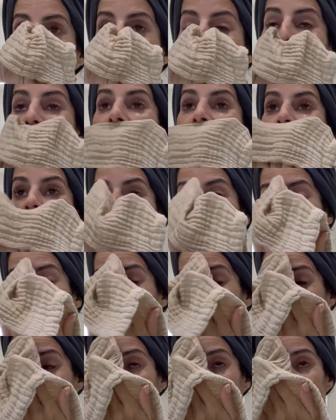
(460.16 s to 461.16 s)
tell you
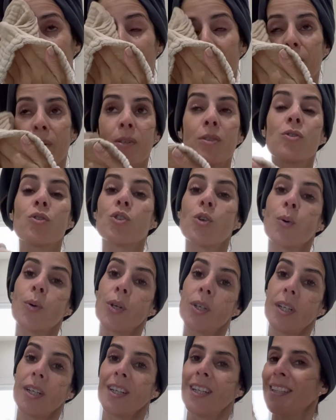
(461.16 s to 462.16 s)
something, it smells so
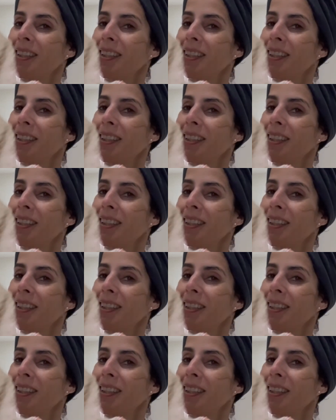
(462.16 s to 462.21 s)
good.